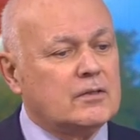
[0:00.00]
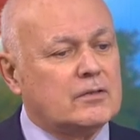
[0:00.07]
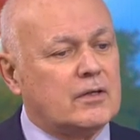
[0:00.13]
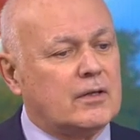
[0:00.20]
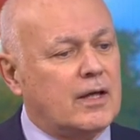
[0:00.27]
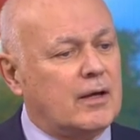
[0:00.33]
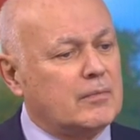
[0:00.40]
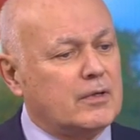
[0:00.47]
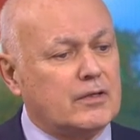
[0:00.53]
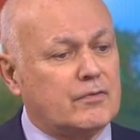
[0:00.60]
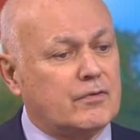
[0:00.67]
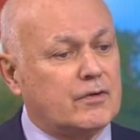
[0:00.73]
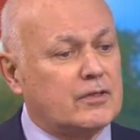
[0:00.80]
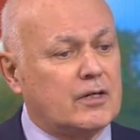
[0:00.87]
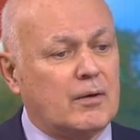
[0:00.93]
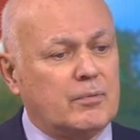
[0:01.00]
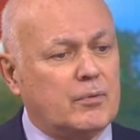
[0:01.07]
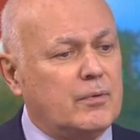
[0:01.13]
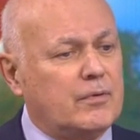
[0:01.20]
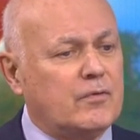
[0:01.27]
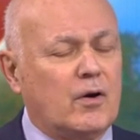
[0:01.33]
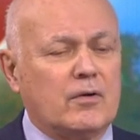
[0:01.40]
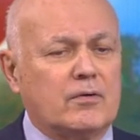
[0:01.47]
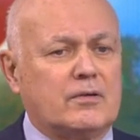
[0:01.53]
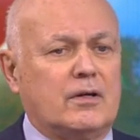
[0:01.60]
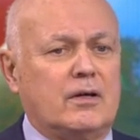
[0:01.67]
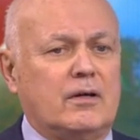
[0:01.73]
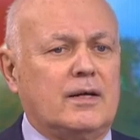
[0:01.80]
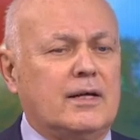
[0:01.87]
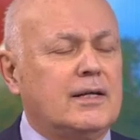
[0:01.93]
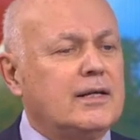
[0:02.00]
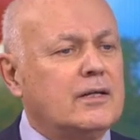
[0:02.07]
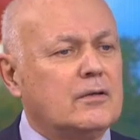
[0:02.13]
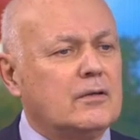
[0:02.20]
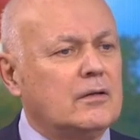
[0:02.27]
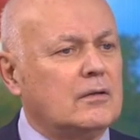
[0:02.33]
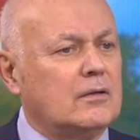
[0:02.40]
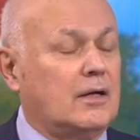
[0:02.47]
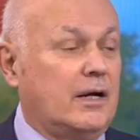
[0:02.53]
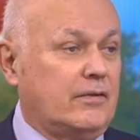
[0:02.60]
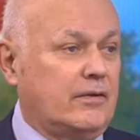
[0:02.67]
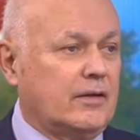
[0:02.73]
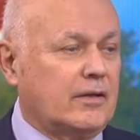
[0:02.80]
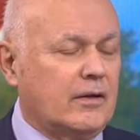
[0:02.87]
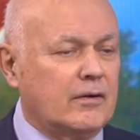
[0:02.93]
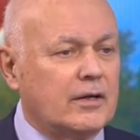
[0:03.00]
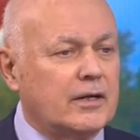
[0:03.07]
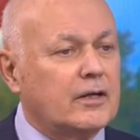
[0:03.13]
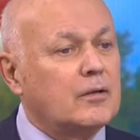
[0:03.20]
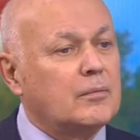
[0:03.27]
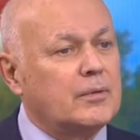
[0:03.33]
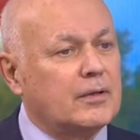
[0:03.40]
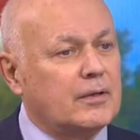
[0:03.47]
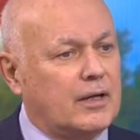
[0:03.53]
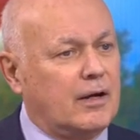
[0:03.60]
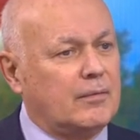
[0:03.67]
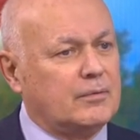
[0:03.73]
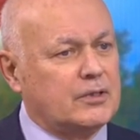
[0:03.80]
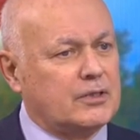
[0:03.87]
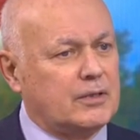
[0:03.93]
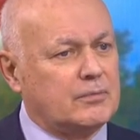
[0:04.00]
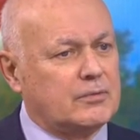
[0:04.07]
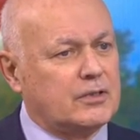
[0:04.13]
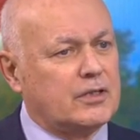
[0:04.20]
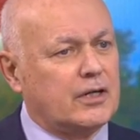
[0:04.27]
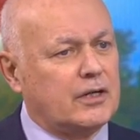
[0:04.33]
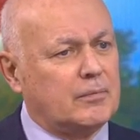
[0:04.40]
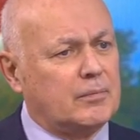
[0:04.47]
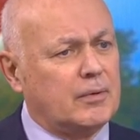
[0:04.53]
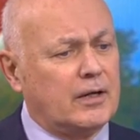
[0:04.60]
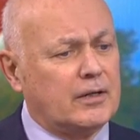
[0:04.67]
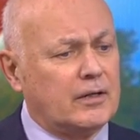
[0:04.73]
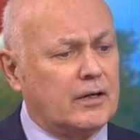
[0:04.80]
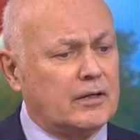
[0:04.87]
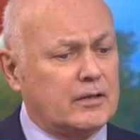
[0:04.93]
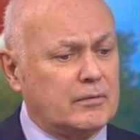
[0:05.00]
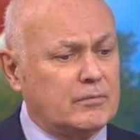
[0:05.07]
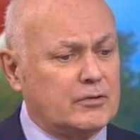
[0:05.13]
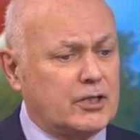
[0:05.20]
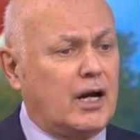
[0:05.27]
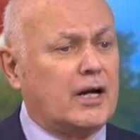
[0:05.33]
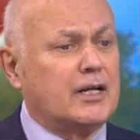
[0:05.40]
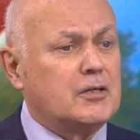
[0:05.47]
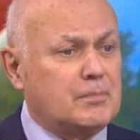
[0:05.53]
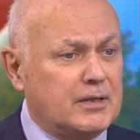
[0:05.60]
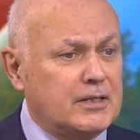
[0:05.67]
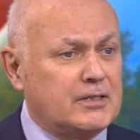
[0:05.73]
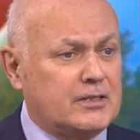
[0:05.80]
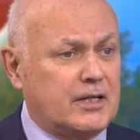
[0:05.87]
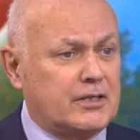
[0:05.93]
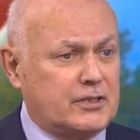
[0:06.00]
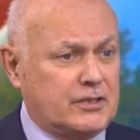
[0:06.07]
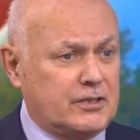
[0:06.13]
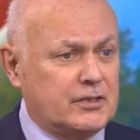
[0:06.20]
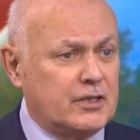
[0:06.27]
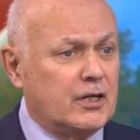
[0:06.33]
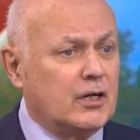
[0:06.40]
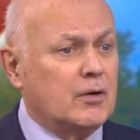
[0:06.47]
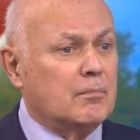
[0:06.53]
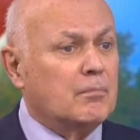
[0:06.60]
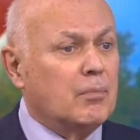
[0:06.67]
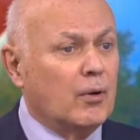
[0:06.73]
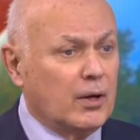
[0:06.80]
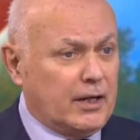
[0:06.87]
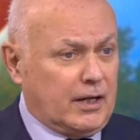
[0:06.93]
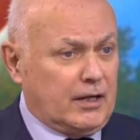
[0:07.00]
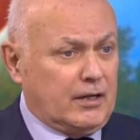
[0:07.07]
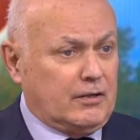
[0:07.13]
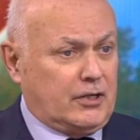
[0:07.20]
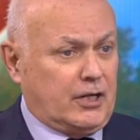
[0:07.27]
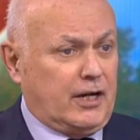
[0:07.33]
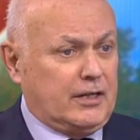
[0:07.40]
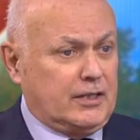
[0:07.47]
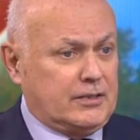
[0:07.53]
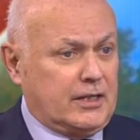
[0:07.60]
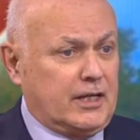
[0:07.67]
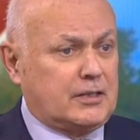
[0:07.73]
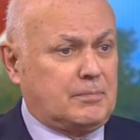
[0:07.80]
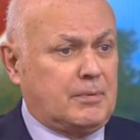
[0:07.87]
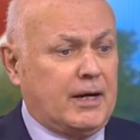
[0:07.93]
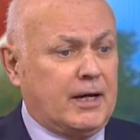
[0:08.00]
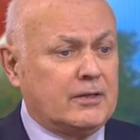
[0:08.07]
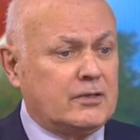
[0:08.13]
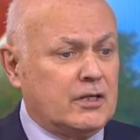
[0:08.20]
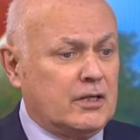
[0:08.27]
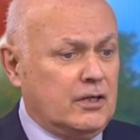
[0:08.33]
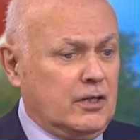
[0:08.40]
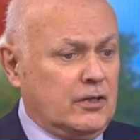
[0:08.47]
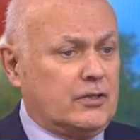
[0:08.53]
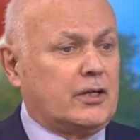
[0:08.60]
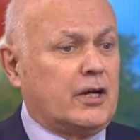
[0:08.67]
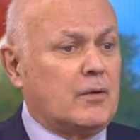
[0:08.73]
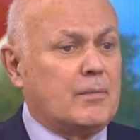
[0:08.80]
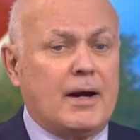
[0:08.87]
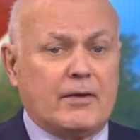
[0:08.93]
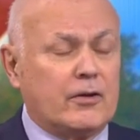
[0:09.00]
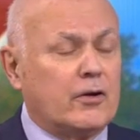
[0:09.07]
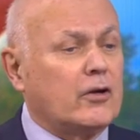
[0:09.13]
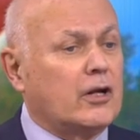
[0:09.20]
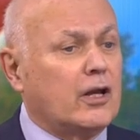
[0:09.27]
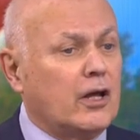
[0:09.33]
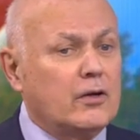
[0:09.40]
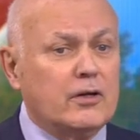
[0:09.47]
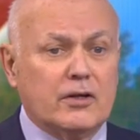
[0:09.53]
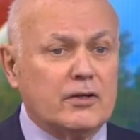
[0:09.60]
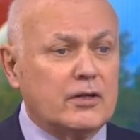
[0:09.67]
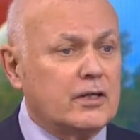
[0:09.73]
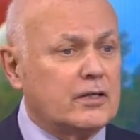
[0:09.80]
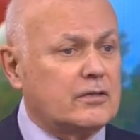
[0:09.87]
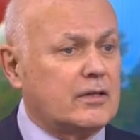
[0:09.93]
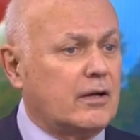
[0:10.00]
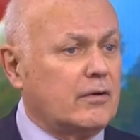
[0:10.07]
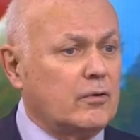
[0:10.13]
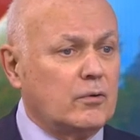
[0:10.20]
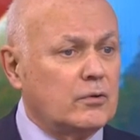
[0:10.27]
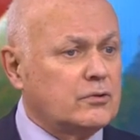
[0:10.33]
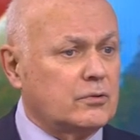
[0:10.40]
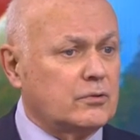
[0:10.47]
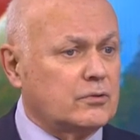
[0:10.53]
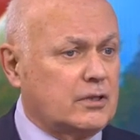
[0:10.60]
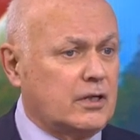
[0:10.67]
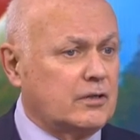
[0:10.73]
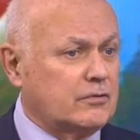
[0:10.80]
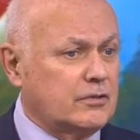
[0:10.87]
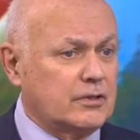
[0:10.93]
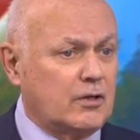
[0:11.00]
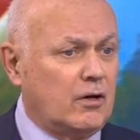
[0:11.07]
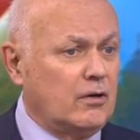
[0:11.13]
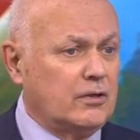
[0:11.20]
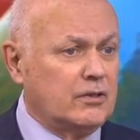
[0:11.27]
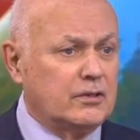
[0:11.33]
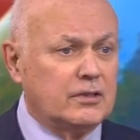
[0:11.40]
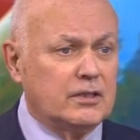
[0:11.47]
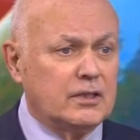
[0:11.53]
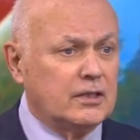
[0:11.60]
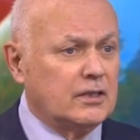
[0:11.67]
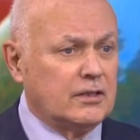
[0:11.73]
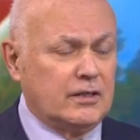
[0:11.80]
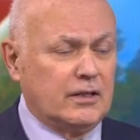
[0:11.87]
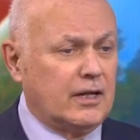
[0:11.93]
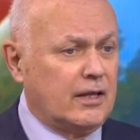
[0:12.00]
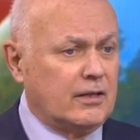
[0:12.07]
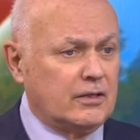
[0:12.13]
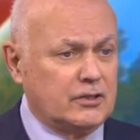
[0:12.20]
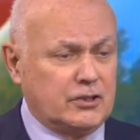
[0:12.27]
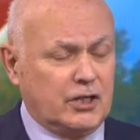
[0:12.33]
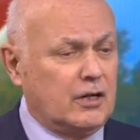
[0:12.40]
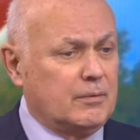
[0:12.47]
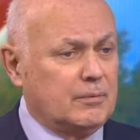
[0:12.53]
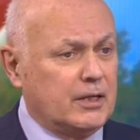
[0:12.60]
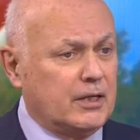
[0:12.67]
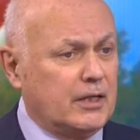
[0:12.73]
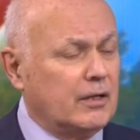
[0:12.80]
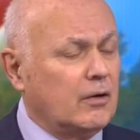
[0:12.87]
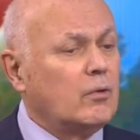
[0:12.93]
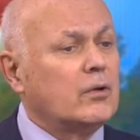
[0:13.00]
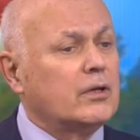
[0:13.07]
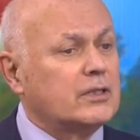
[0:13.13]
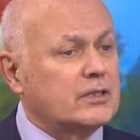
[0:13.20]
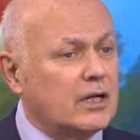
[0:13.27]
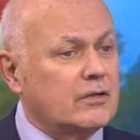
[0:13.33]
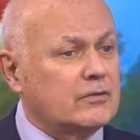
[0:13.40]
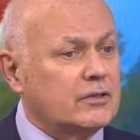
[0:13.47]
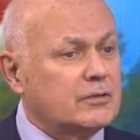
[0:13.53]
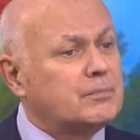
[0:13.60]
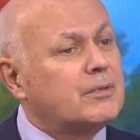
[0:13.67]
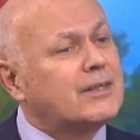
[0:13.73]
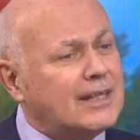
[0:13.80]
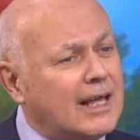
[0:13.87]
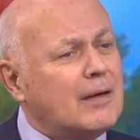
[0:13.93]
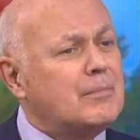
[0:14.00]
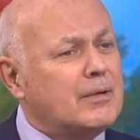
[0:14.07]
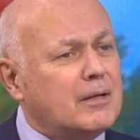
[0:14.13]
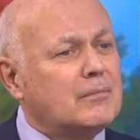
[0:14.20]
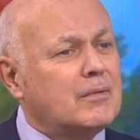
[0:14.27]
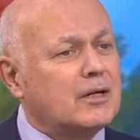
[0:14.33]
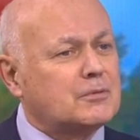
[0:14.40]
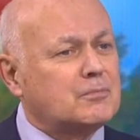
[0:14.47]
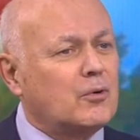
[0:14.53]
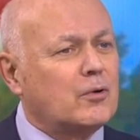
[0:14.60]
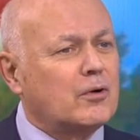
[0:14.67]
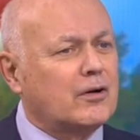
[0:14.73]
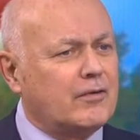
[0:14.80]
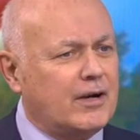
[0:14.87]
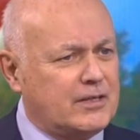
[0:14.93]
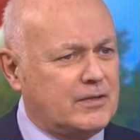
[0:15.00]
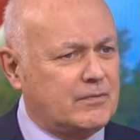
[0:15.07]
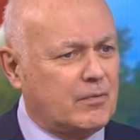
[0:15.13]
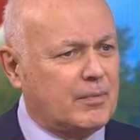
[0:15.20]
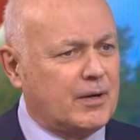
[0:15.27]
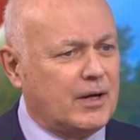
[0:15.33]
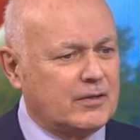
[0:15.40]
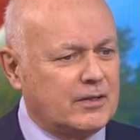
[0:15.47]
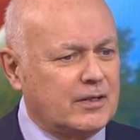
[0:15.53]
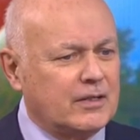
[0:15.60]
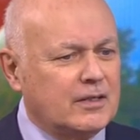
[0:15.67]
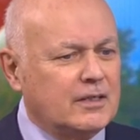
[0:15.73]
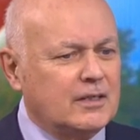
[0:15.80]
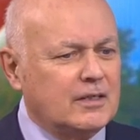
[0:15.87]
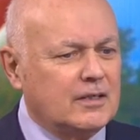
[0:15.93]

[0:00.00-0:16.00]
So that means, for example, we've got illegal, I think they're illegal, but the government seems to turn a blind eye to them, Chinese police stations bullying Chinese expats to go back. They're not alone in this. They're in all sorts of countries, Holland, the Netherlands, Germany, all these countries. But they're being much more aggressive about it.